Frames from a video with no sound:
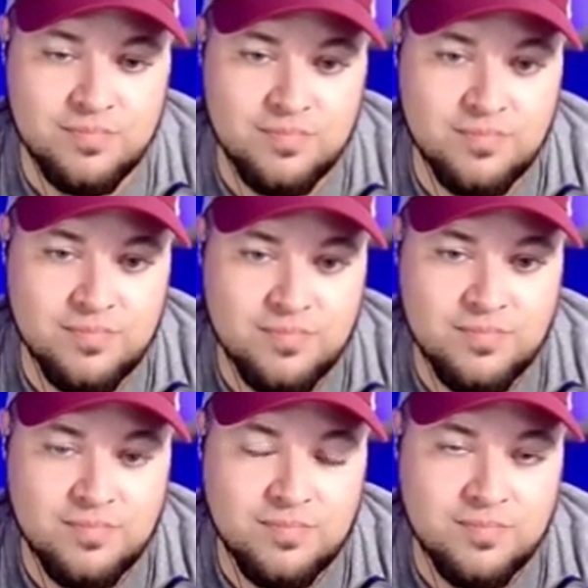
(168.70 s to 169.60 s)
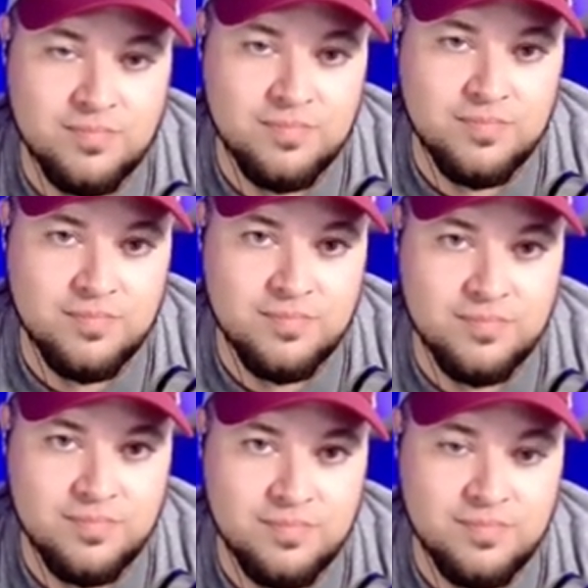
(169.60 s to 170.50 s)

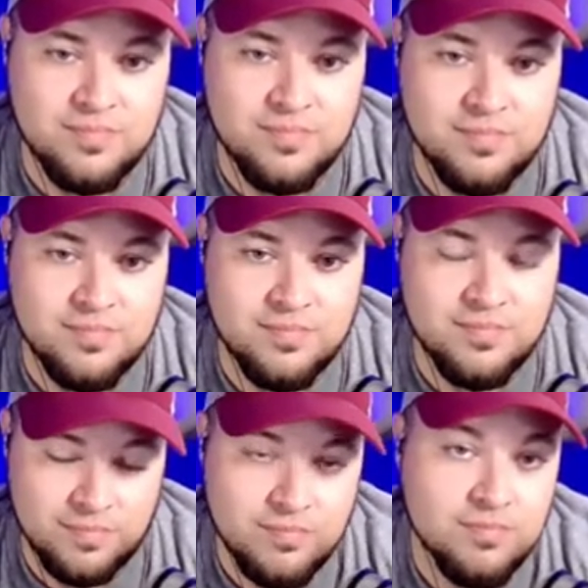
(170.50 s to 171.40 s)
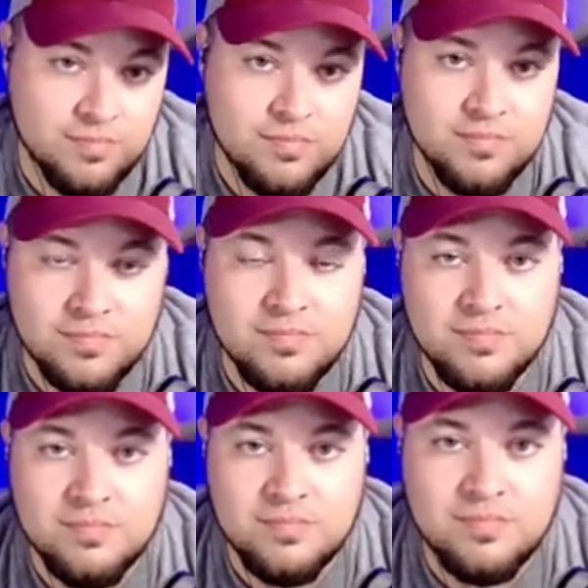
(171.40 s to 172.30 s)

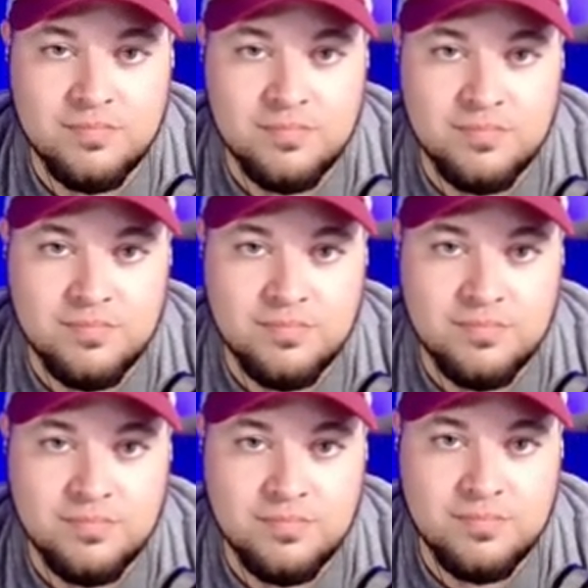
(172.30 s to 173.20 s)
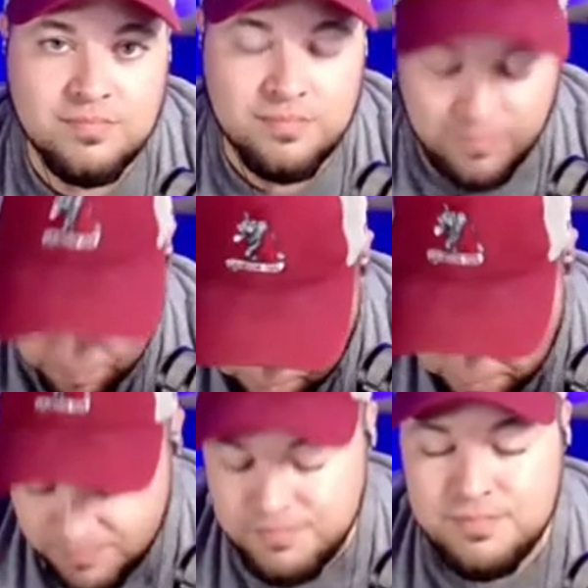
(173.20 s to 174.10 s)

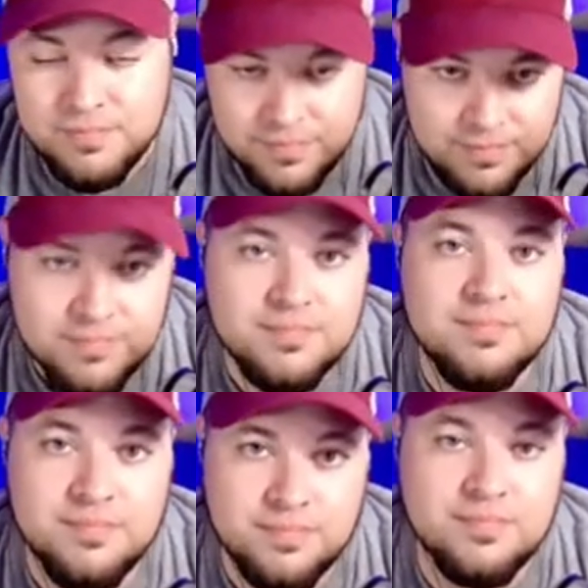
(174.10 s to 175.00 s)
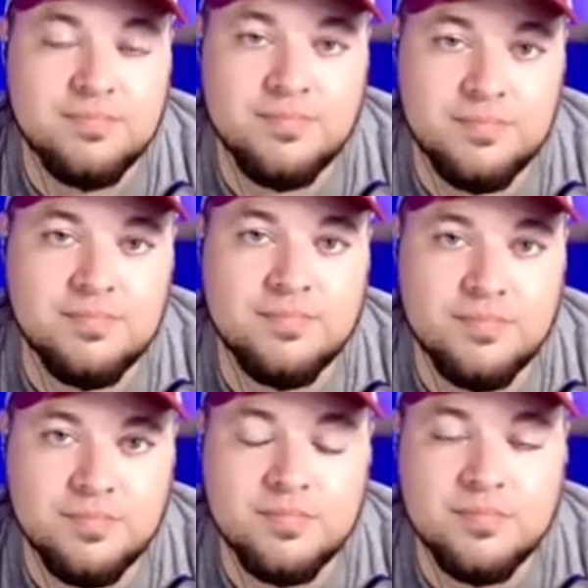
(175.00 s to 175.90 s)
The person shown says nothing.